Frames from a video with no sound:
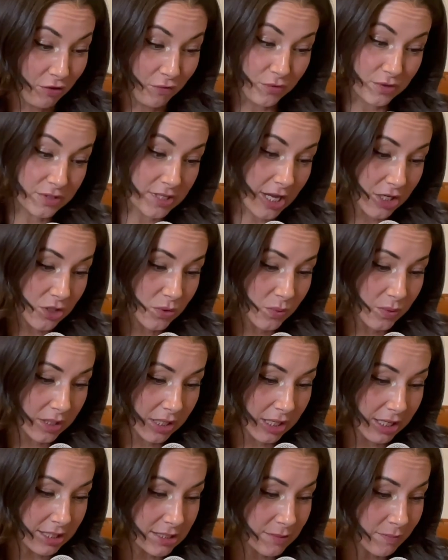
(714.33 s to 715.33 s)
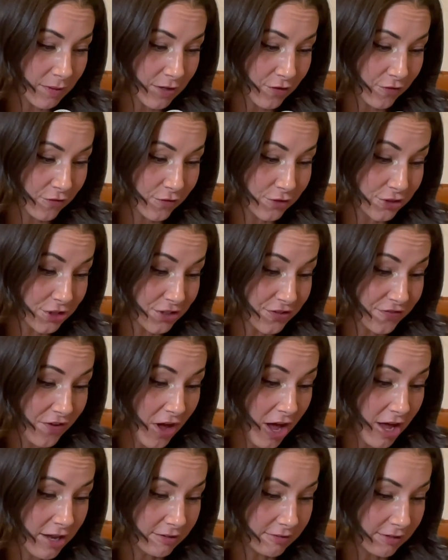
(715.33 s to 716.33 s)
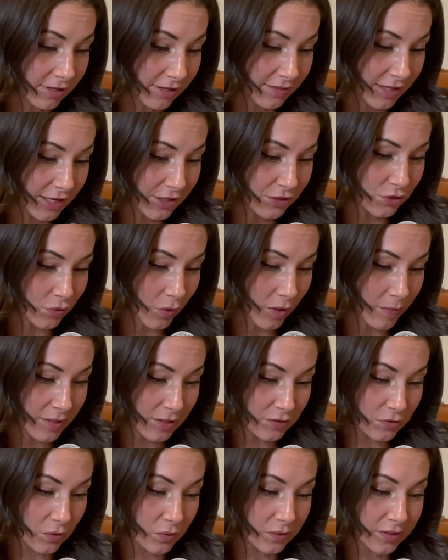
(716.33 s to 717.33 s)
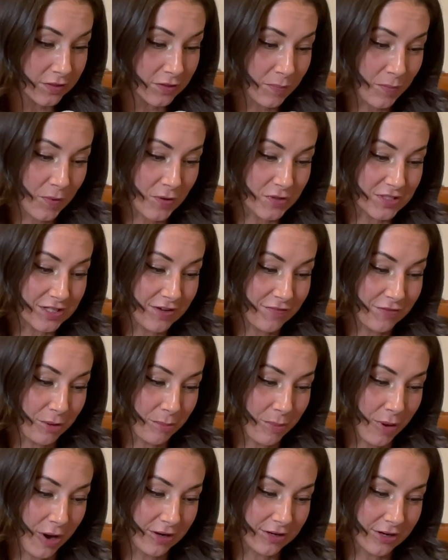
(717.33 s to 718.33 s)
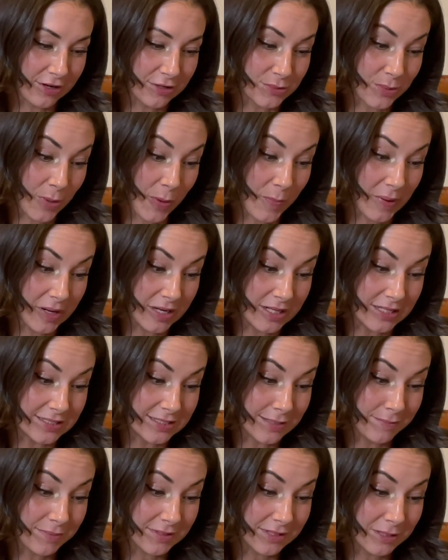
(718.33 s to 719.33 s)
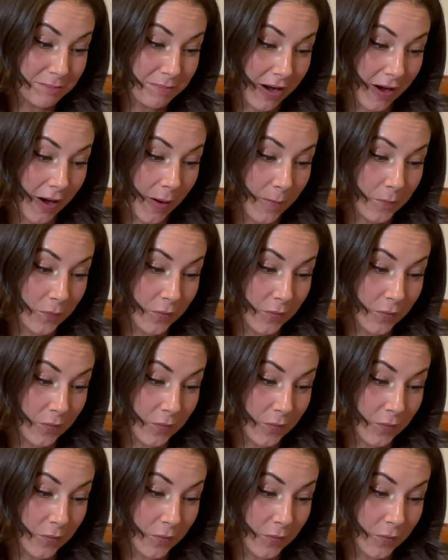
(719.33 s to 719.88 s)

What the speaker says: for sexual enhancement or for just fun, and they enjoy being totally at the mercy of their partners. Rope bunnies typically pair up